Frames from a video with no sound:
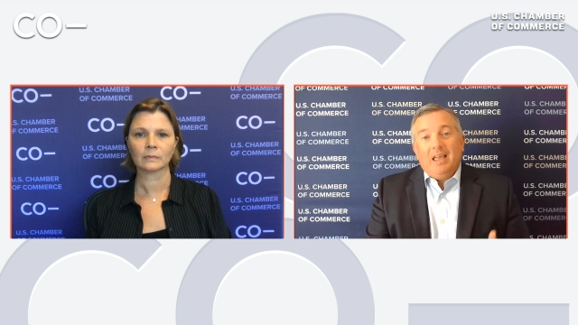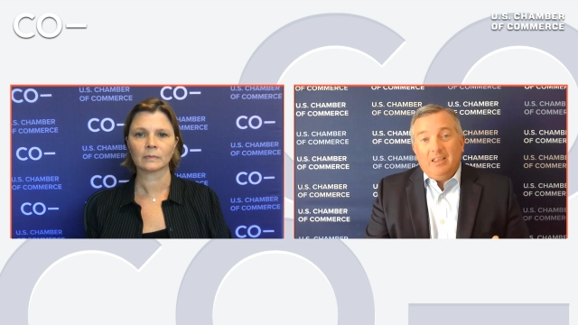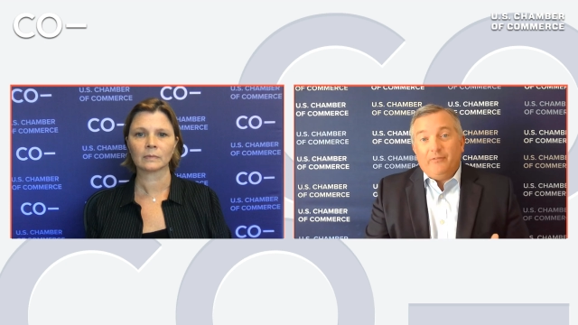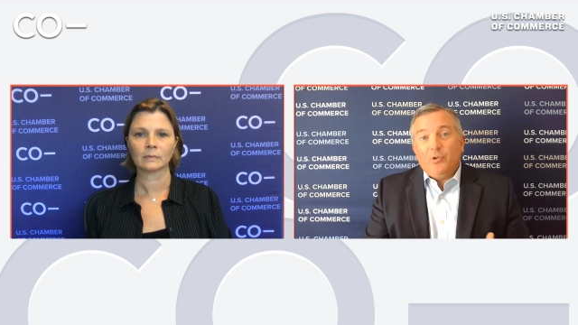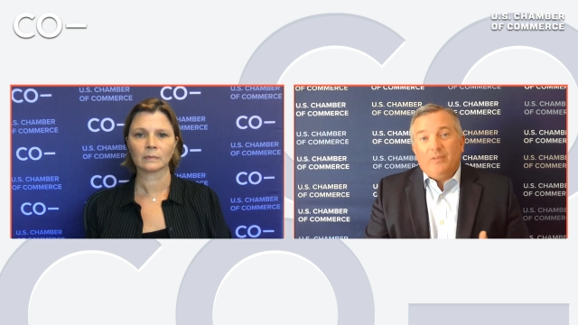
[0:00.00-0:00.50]
Speaker 1: And
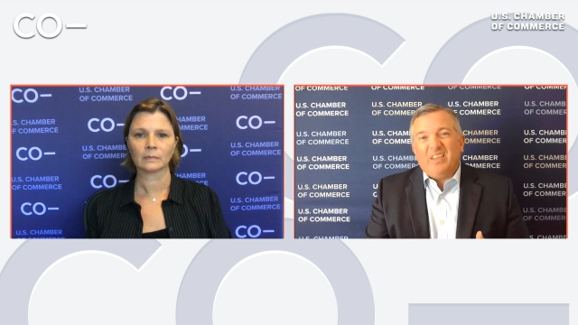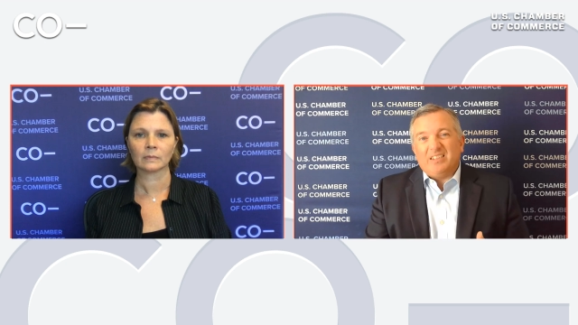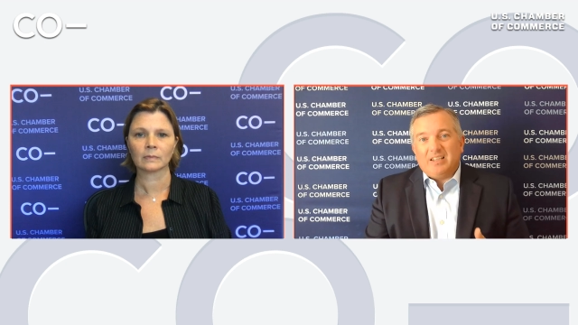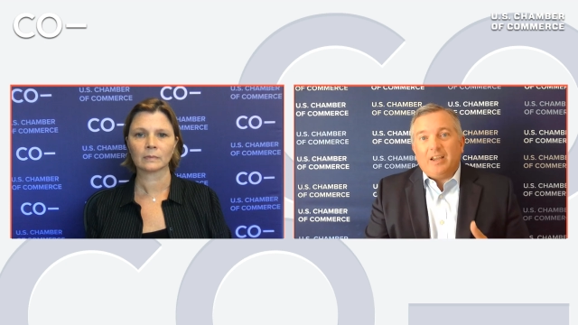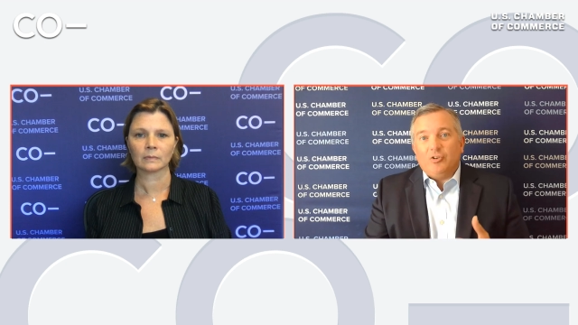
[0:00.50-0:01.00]
then if you have that
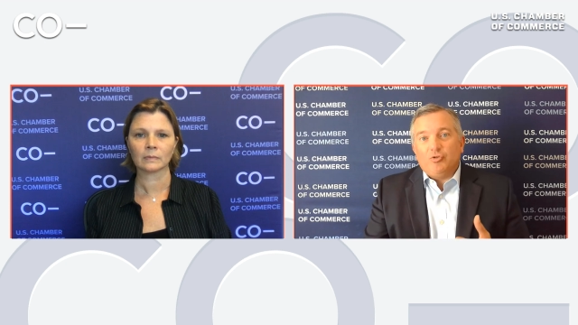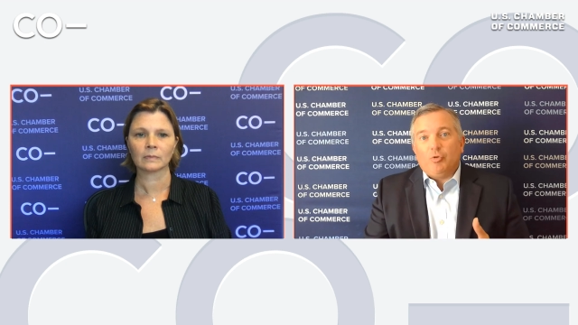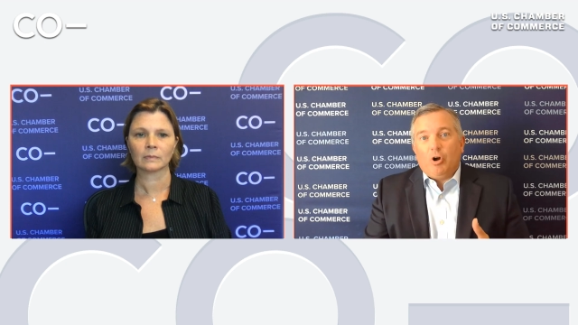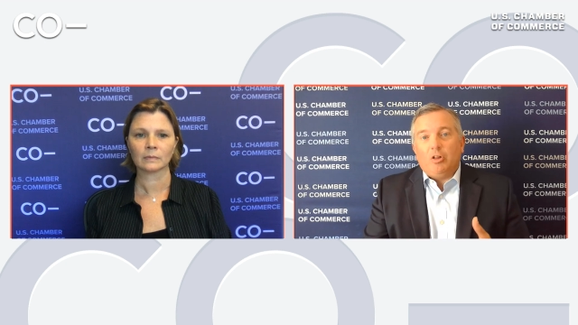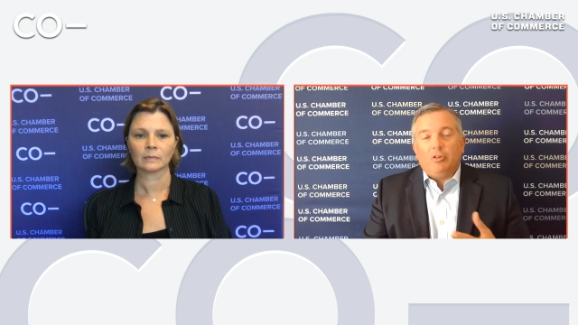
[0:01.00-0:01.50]
second
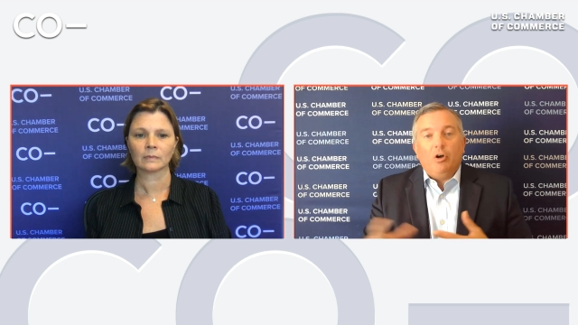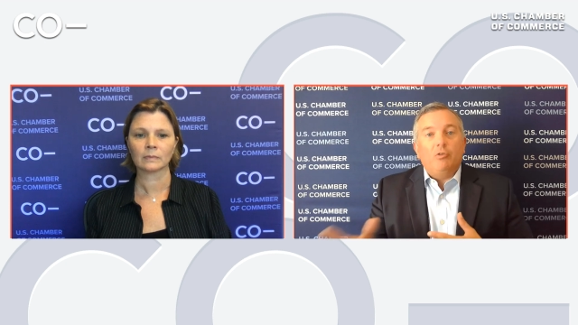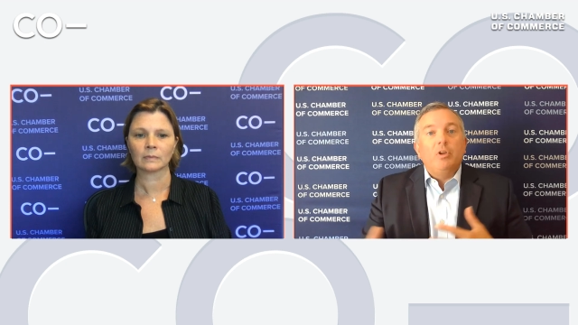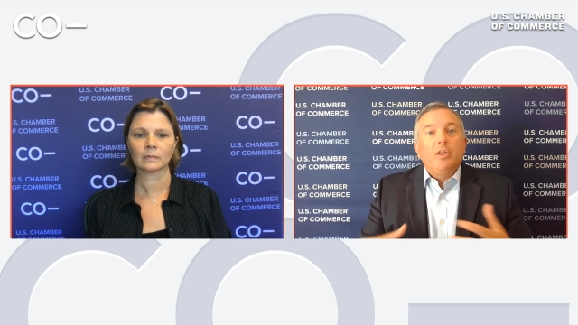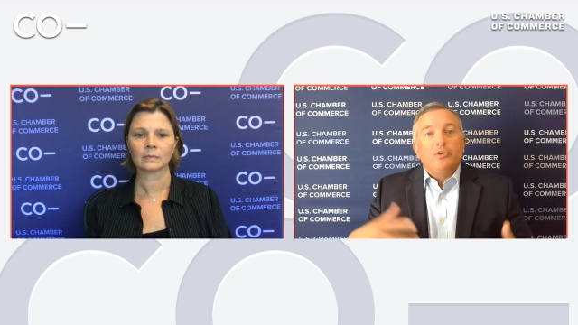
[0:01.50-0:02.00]
draw loan,